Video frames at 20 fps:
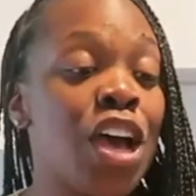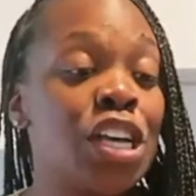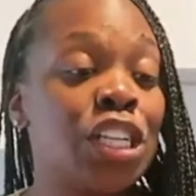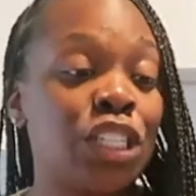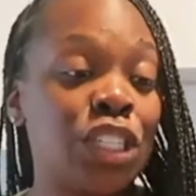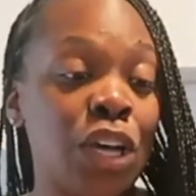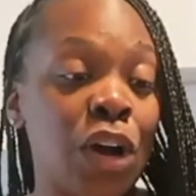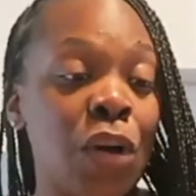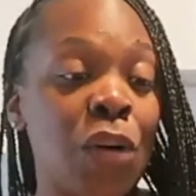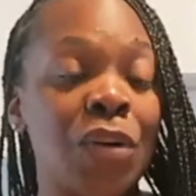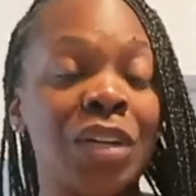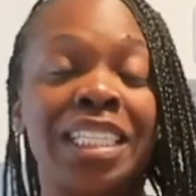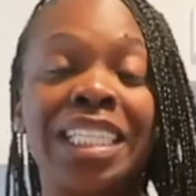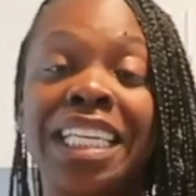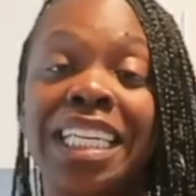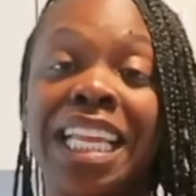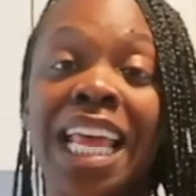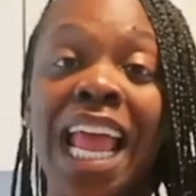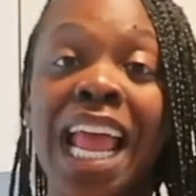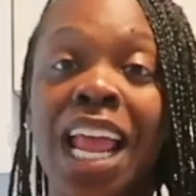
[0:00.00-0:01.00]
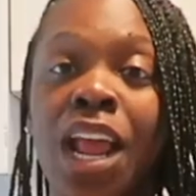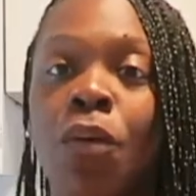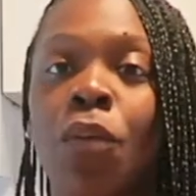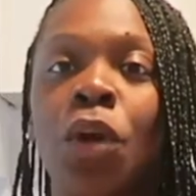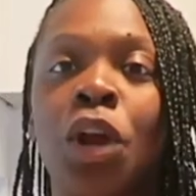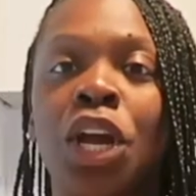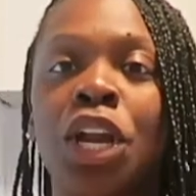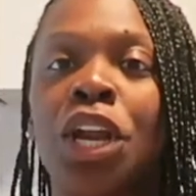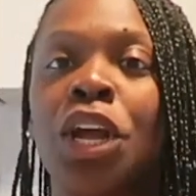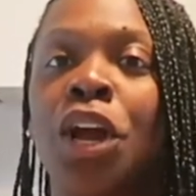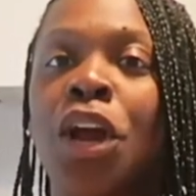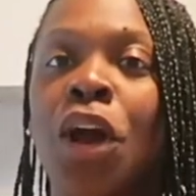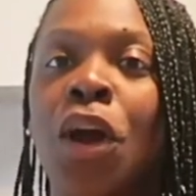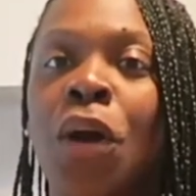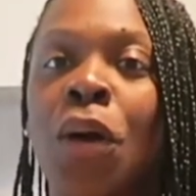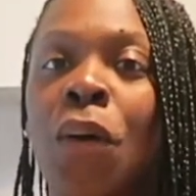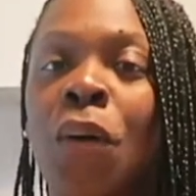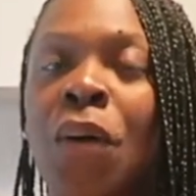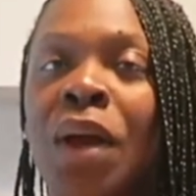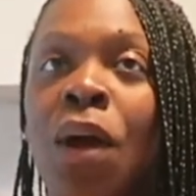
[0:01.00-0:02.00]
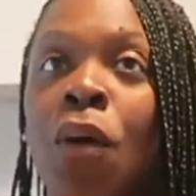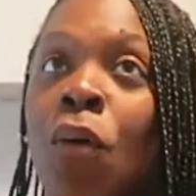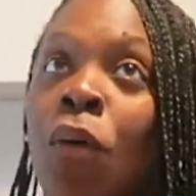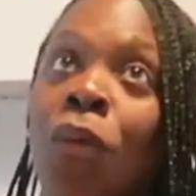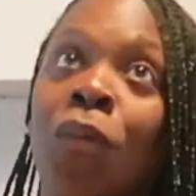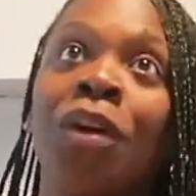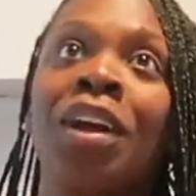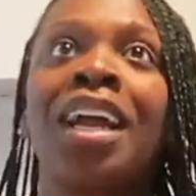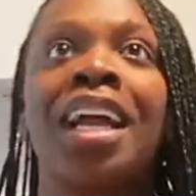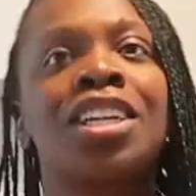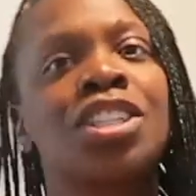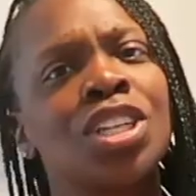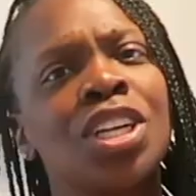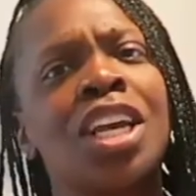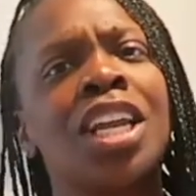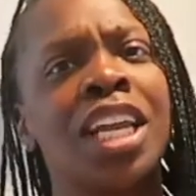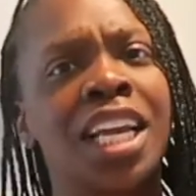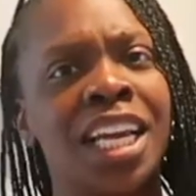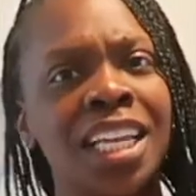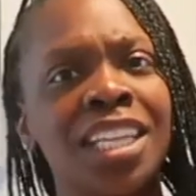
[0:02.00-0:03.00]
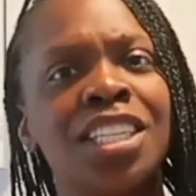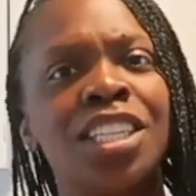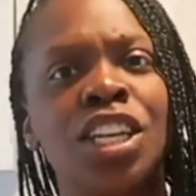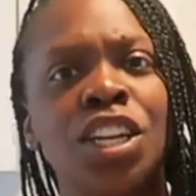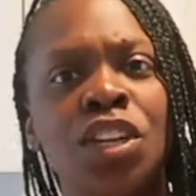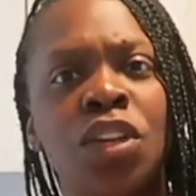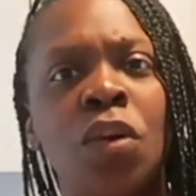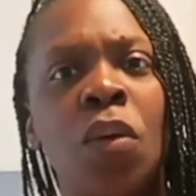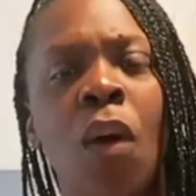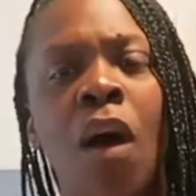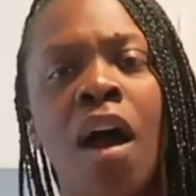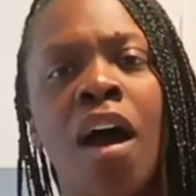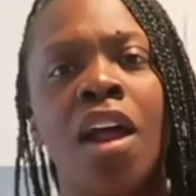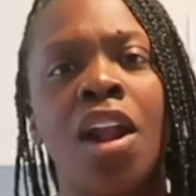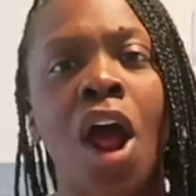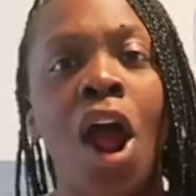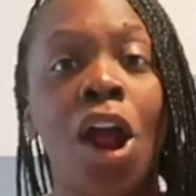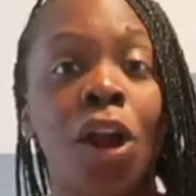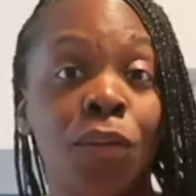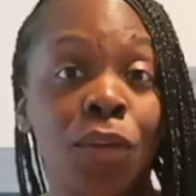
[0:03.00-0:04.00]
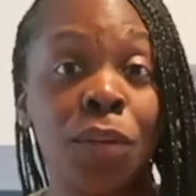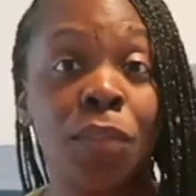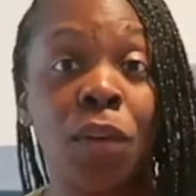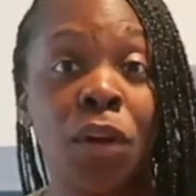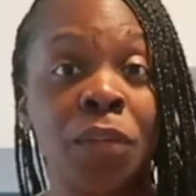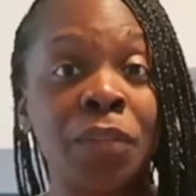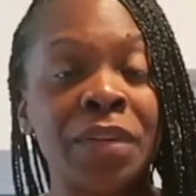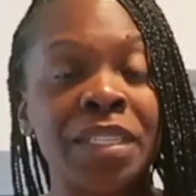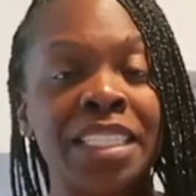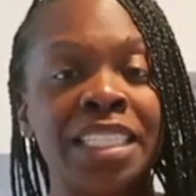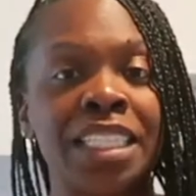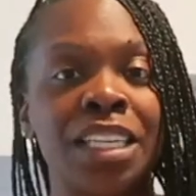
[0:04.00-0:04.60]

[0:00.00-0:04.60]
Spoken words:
So today we're actually going to continue on our Repurpose